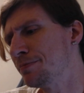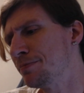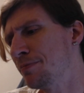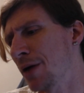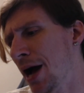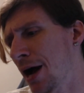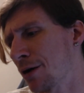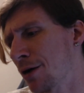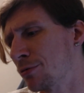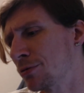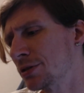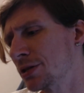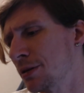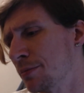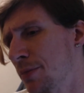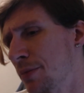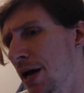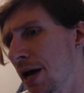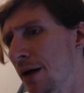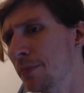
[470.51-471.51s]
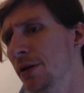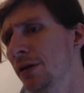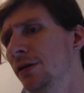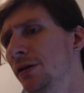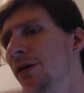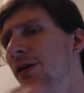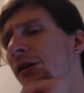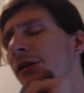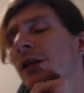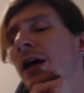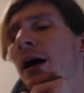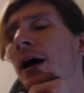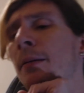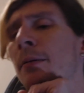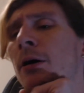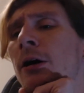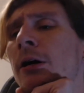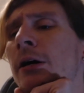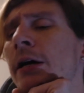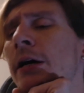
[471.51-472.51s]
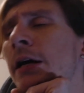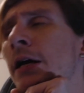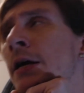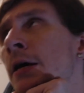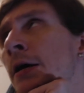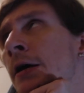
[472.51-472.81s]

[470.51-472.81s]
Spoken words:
backwards compatibility library.